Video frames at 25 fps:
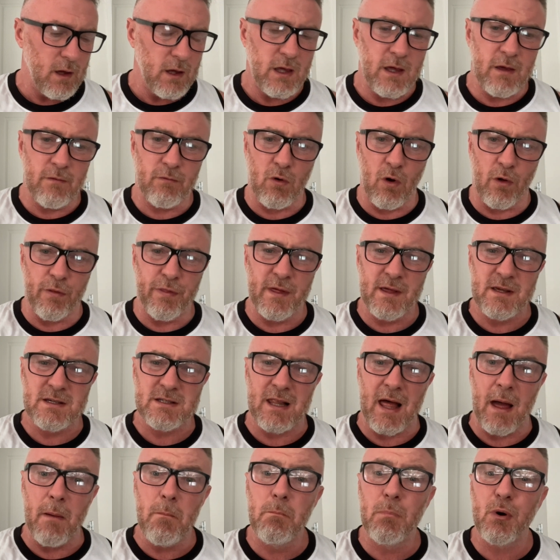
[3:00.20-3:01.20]
you've got things
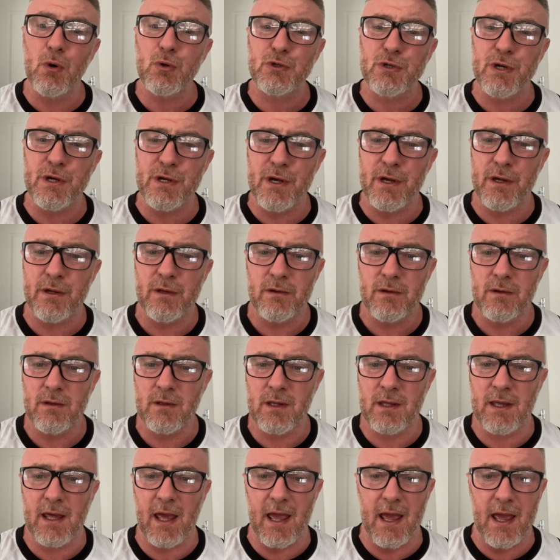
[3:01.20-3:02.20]
like butter,
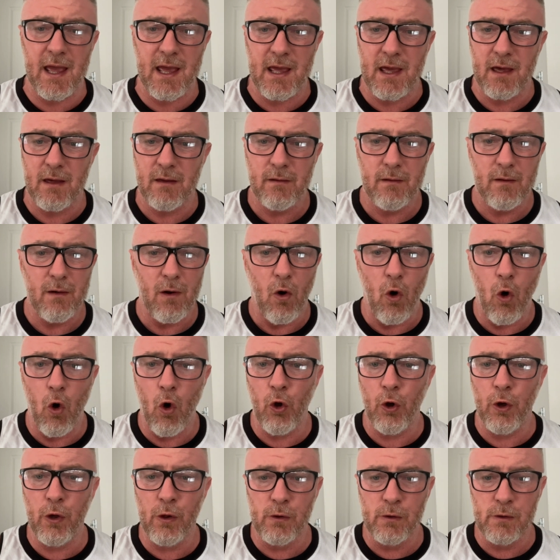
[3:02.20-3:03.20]
ghee,
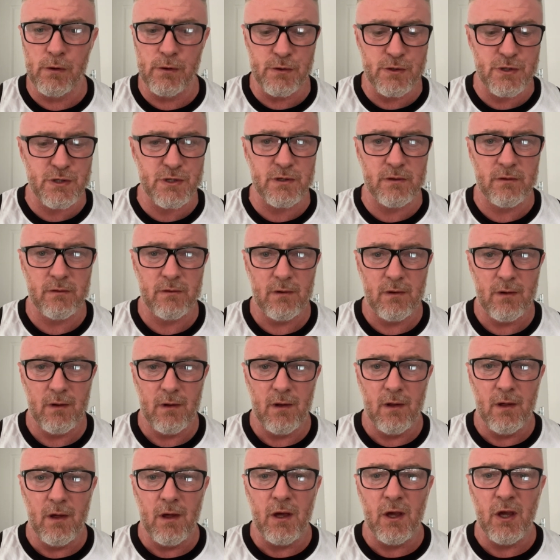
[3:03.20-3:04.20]
oils,
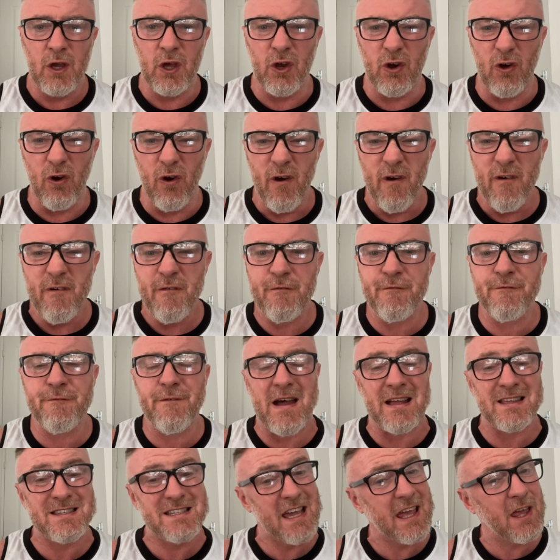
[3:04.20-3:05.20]

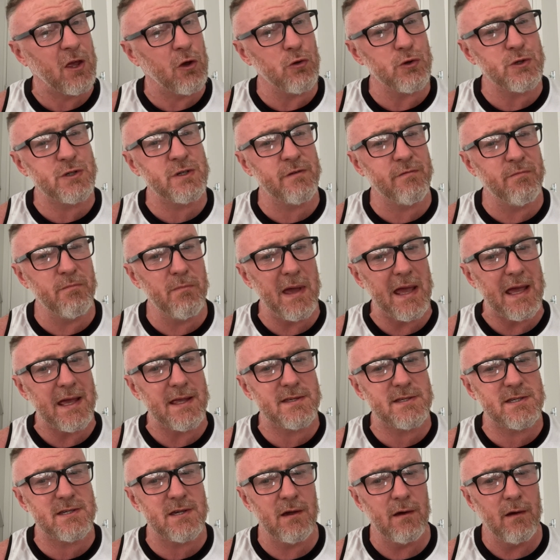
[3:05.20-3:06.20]
fatty cuts of
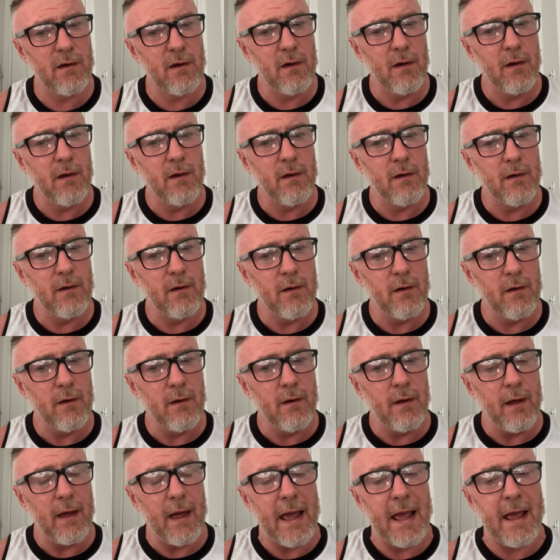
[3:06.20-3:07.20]
meat.
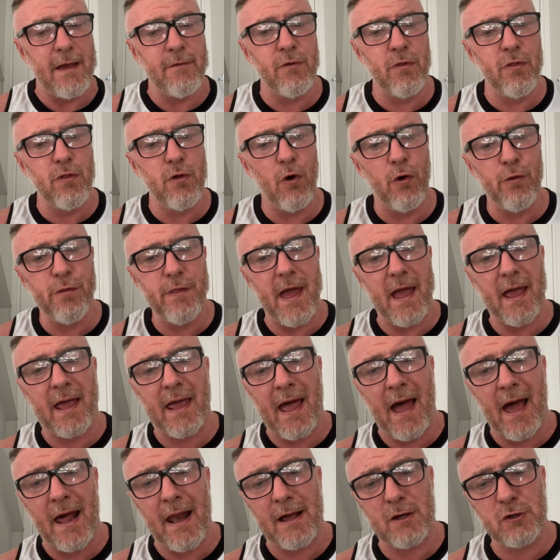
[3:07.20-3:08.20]
Even though they
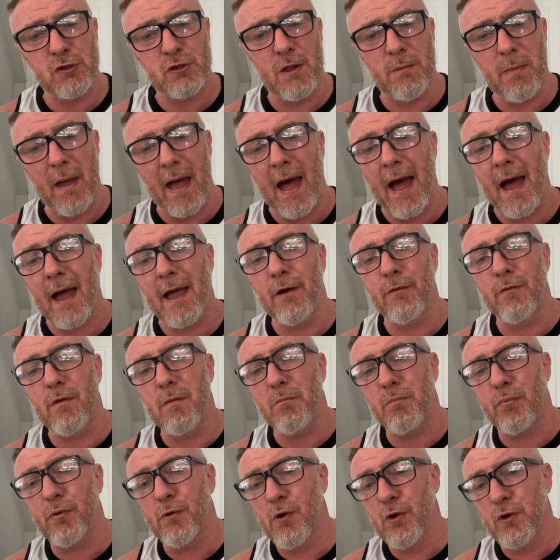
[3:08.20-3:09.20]
can actually be higher in
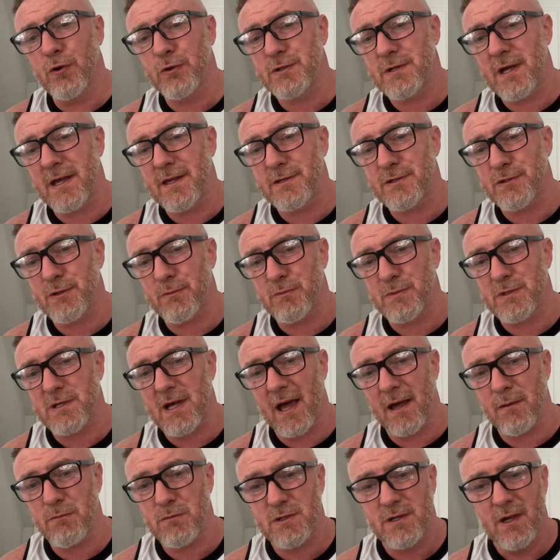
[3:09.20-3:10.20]
protein
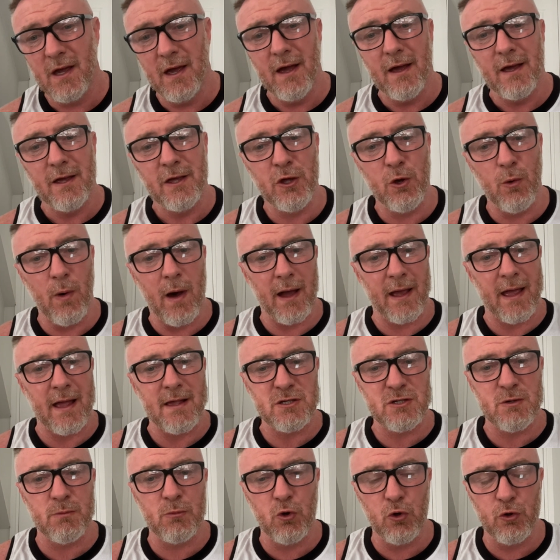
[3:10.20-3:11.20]
sometimes, you are getting
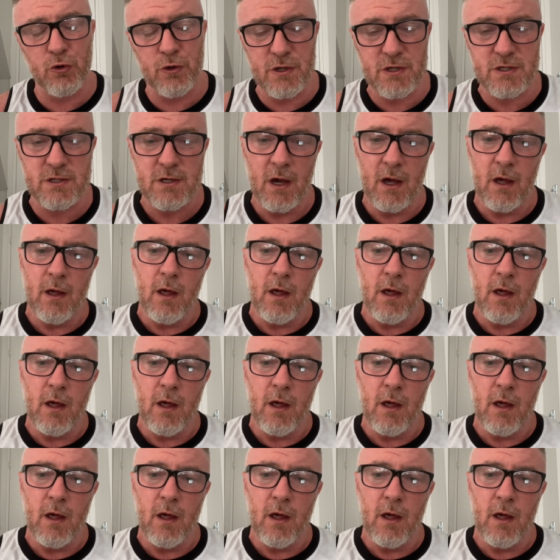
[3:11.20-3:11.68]
some goodness.